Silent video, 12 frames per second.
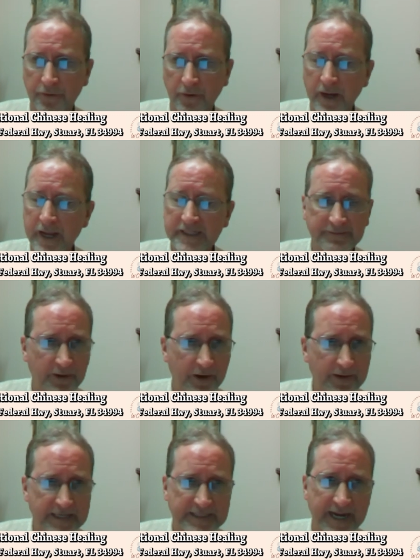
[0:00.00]
or it's
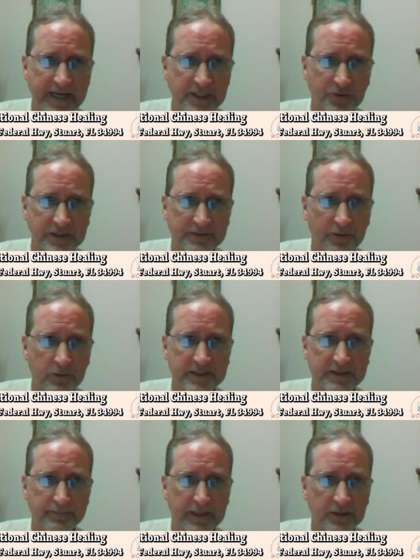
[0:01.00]
very dangerous, folks,
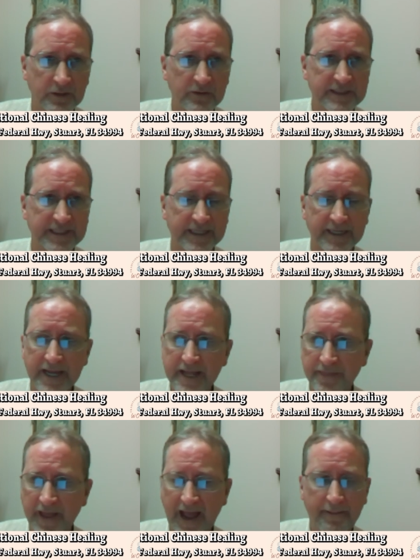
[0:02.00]
to be losing
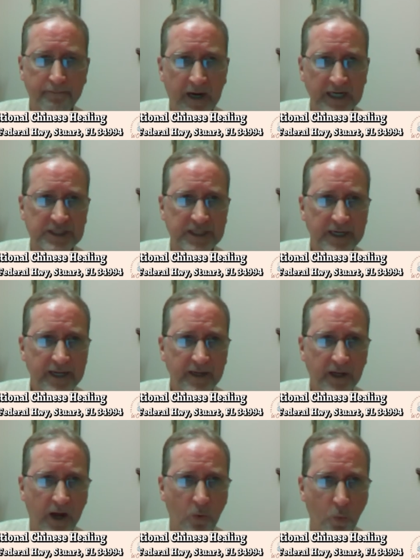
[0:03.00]
that much
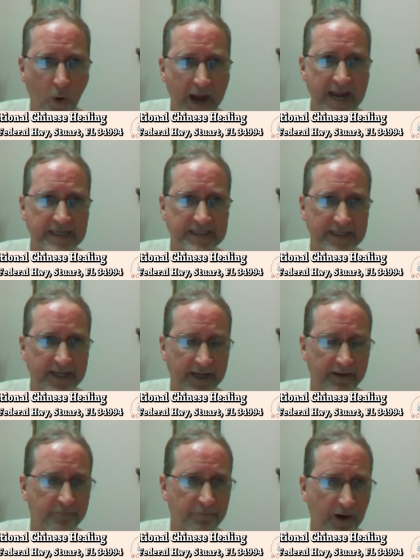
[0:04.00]
uh, weight at, uh,
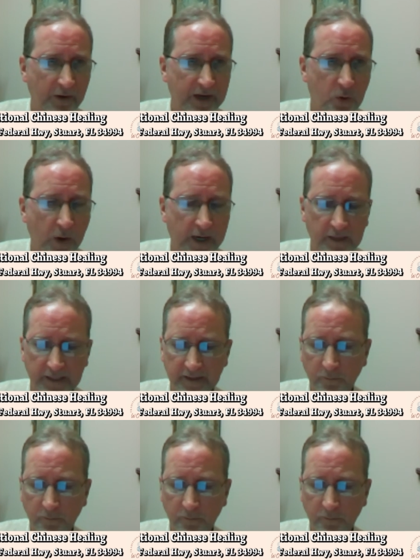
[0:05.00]
very quickly.